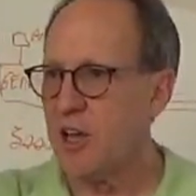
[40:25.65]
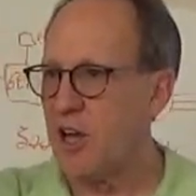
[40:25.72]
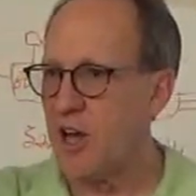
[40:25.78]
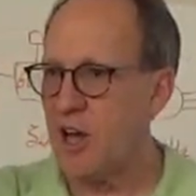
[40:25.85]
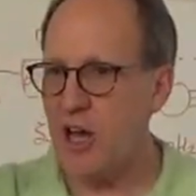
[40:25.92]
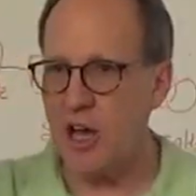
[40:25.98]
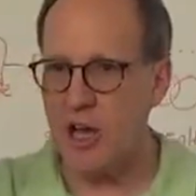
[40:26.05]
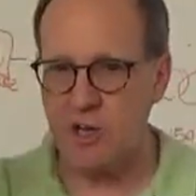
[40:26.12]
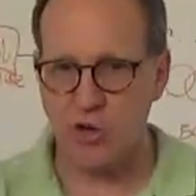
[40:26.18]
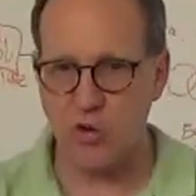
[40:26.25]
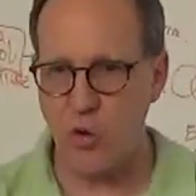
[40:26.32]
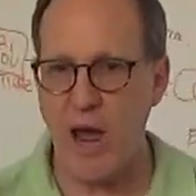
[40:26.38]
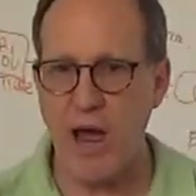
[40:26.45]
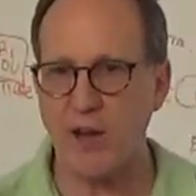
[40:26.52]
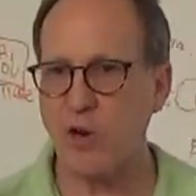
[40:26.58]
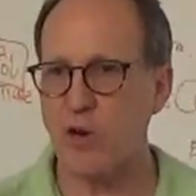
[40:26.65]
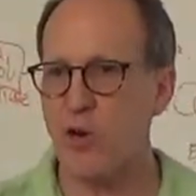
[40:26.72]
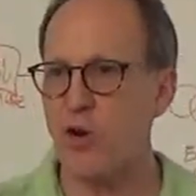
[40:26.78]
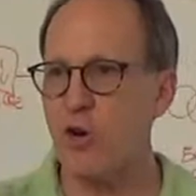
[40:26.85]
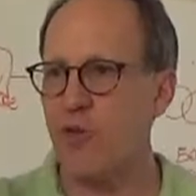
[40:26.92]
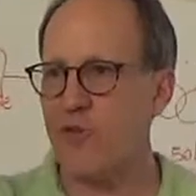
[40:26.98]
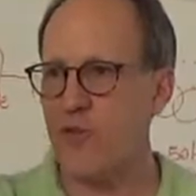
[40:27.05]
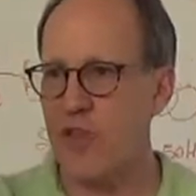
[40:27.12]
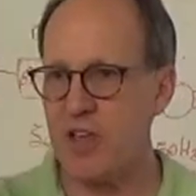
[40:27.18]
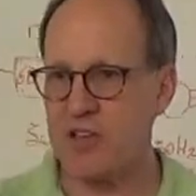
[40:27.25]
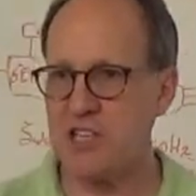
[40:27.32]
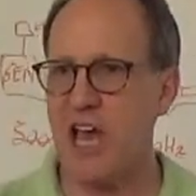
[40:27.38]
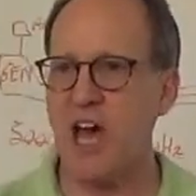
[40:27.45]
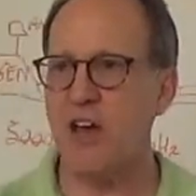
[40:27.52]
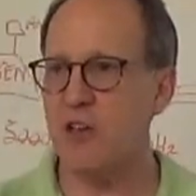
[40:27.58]
cracker for the
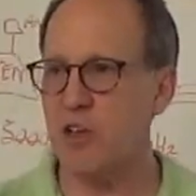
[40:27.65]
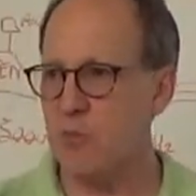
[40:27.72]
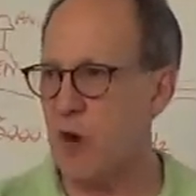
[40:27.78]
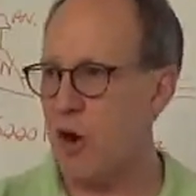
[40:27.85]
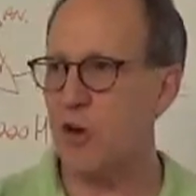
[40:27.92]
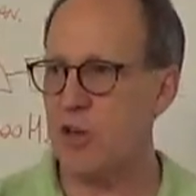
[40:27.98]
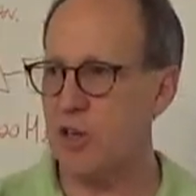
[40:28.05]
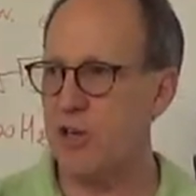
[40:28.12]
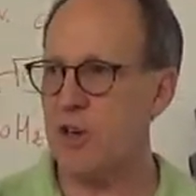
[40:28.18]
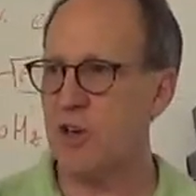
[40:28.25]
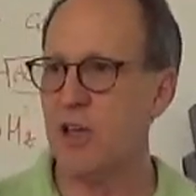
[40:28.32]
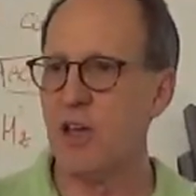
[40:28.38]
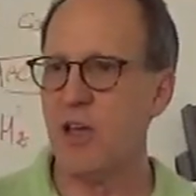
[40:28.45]
Italian market,